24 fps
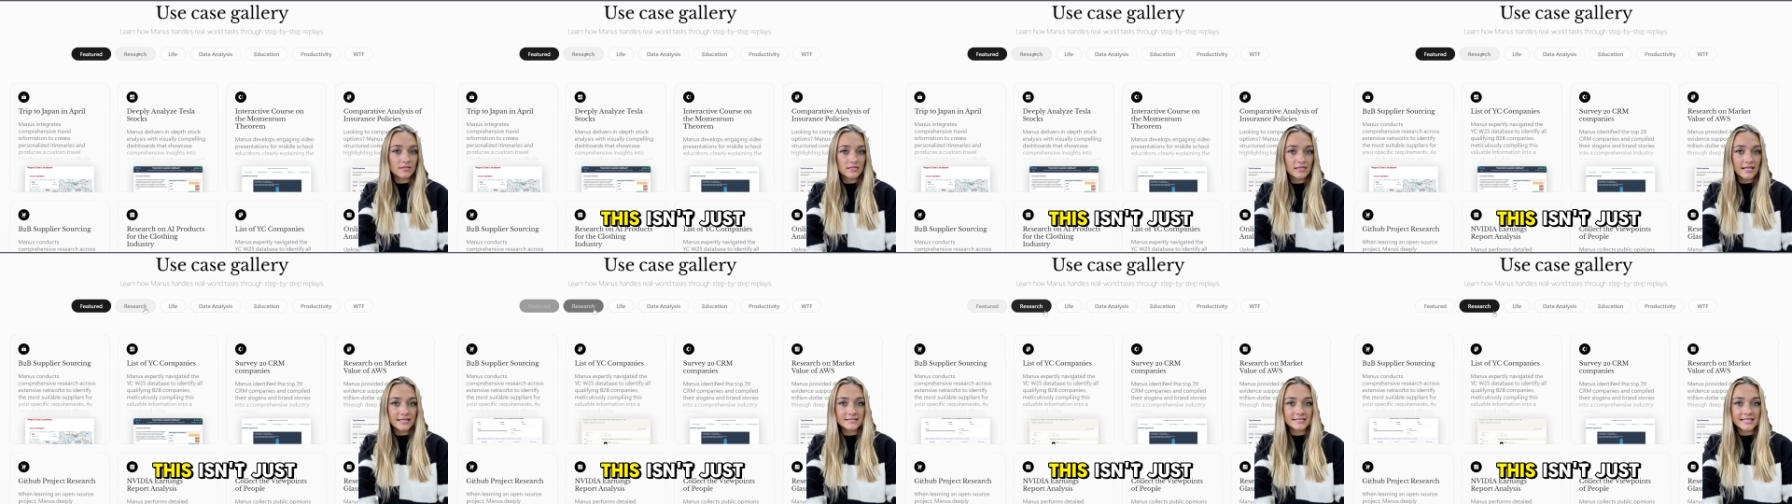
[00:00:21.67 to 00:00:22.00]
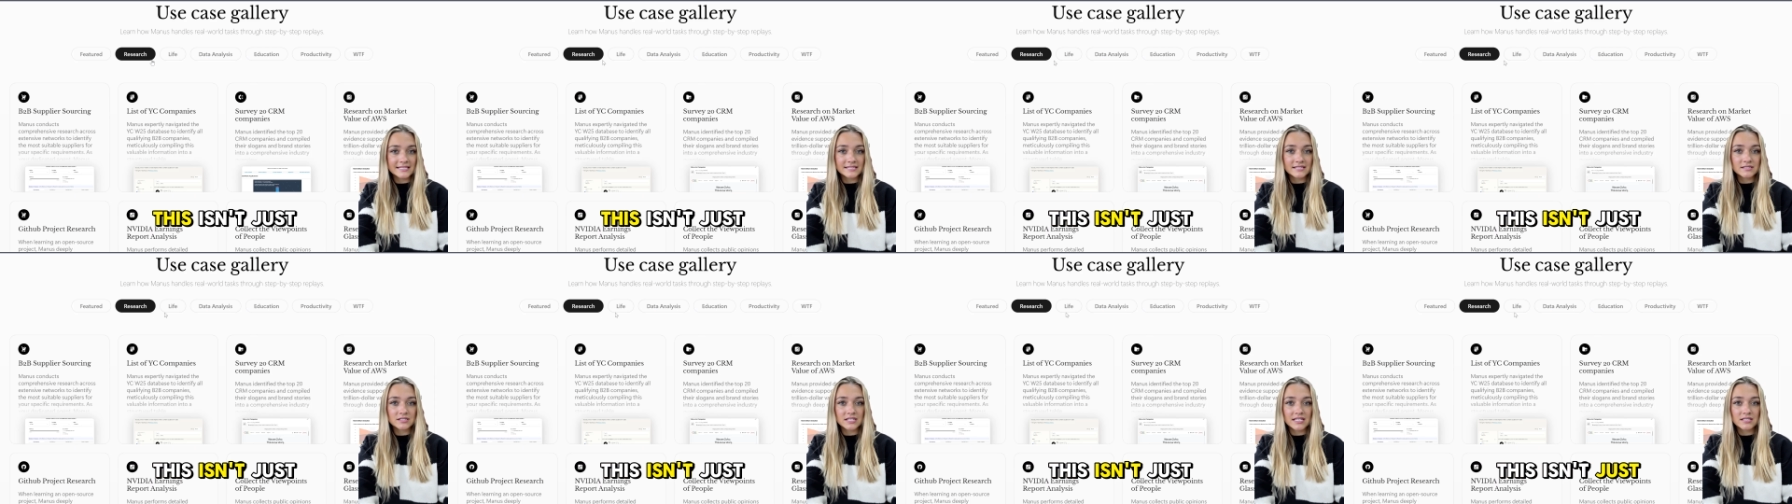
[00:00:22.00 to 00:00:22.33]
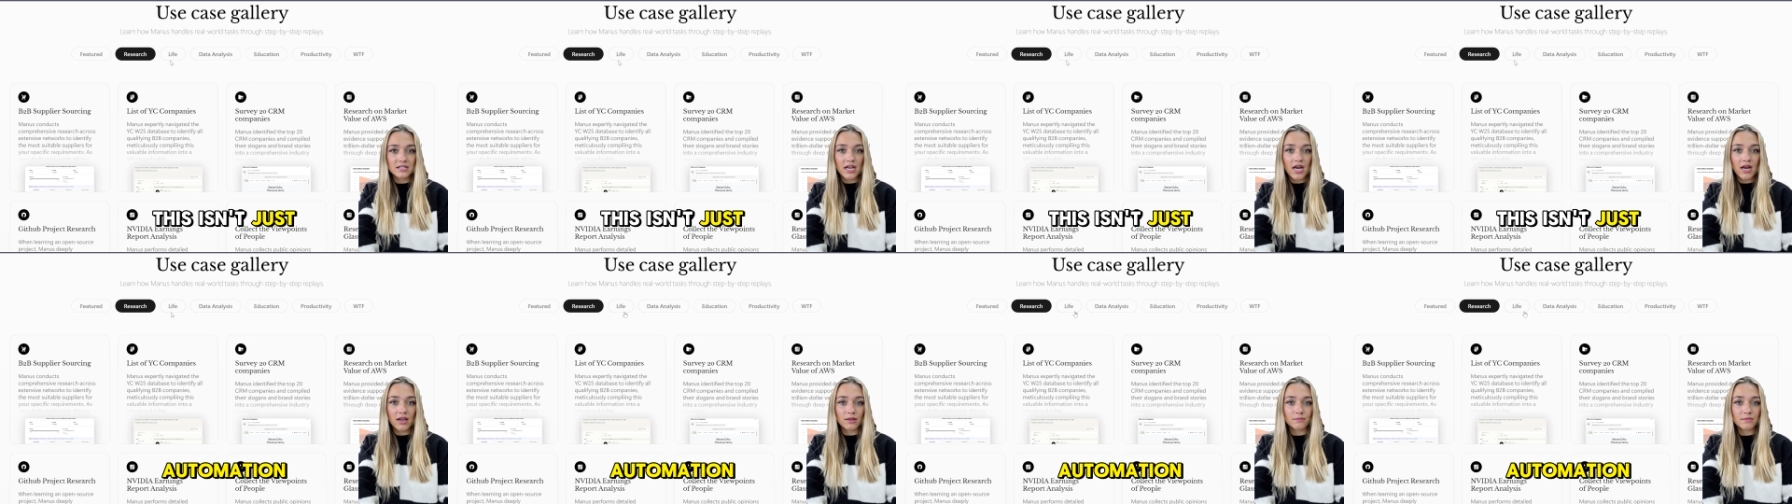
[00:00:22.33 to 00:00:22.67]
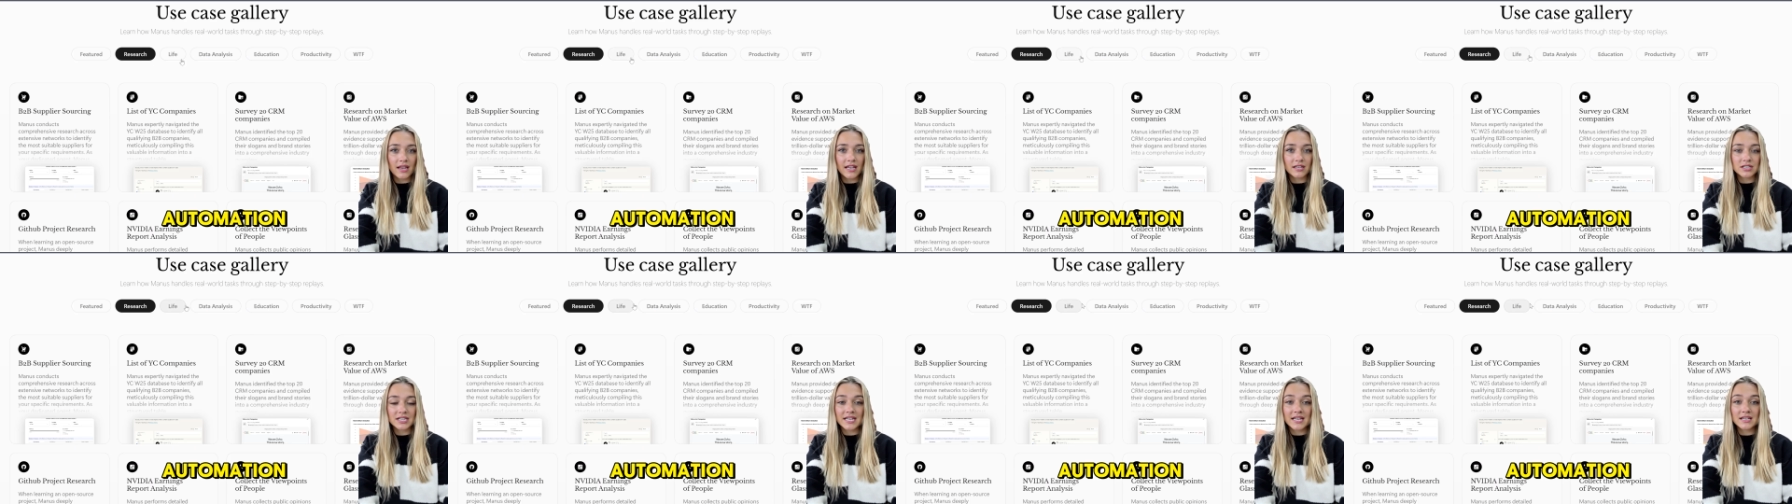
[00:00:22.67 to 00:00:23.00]
This isn't just
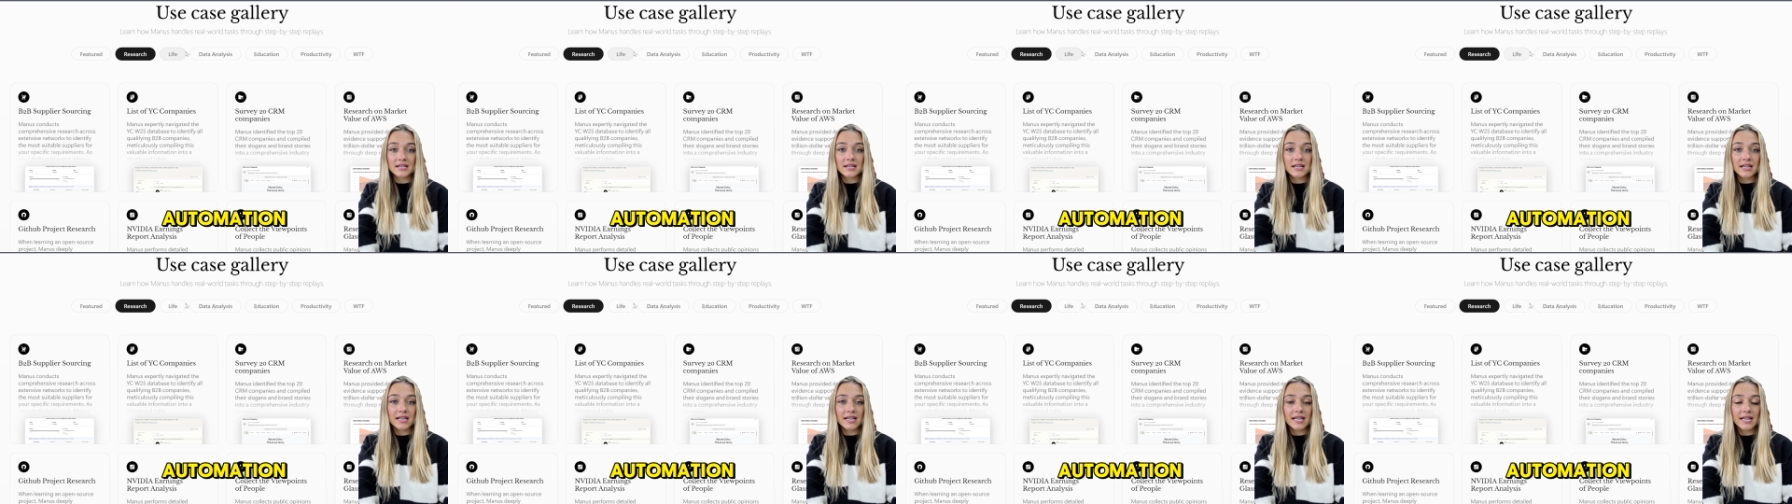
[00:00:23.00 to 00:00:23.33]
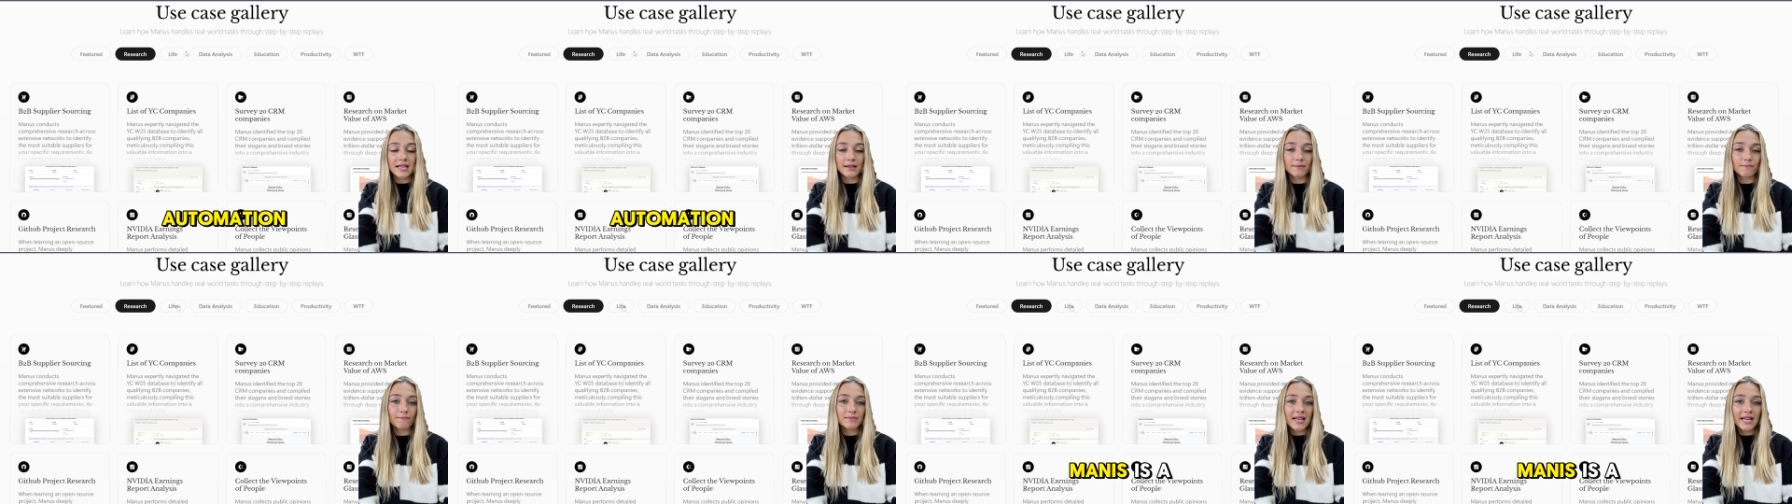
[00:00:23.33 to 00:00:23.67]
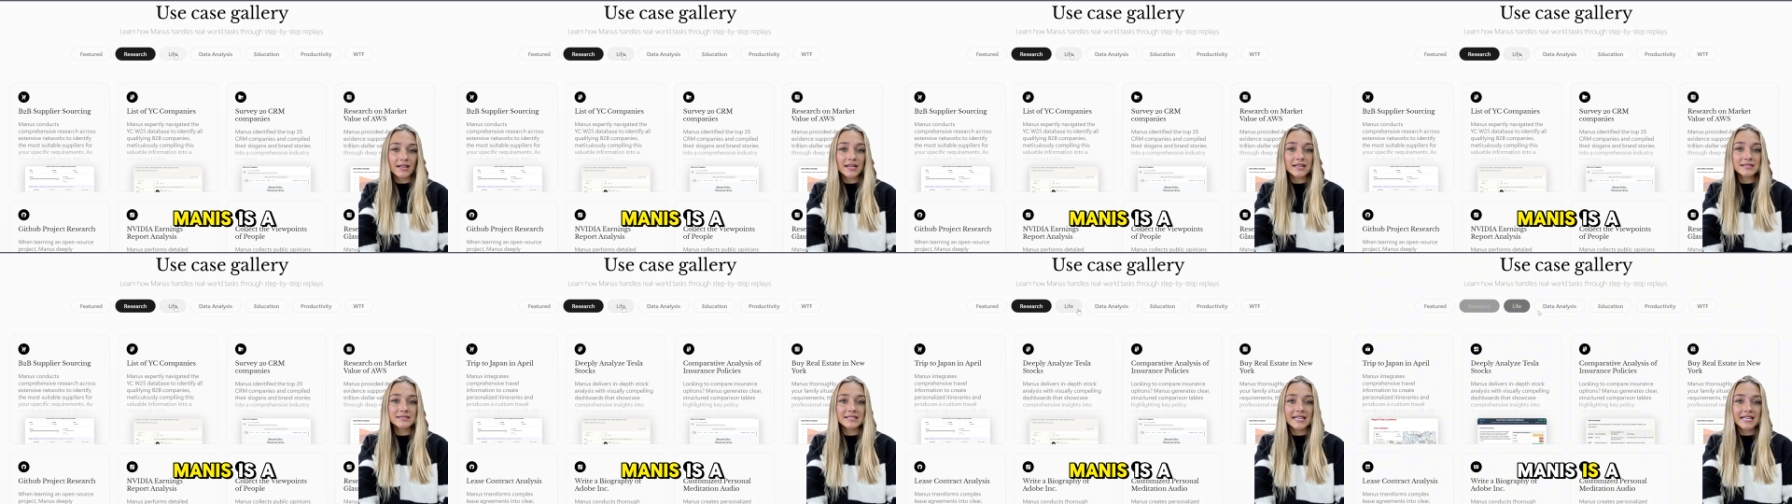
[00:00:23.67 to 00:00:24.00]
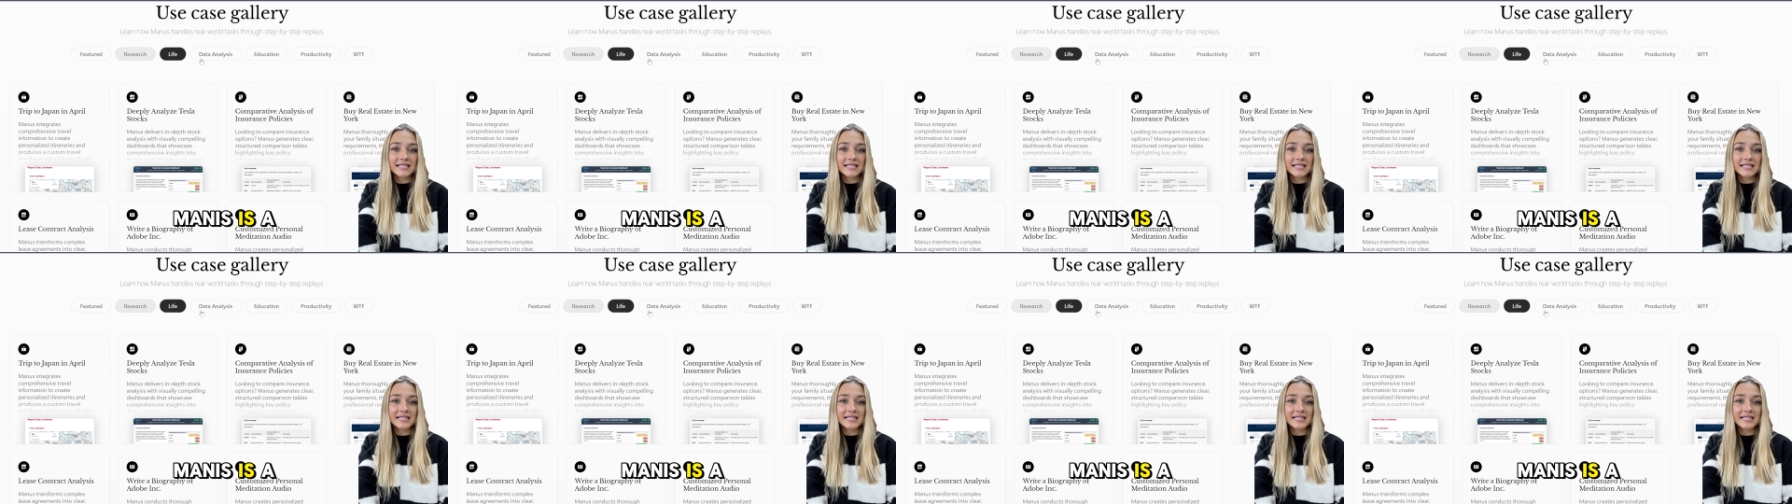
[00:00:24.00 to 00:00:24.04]
automation. Manus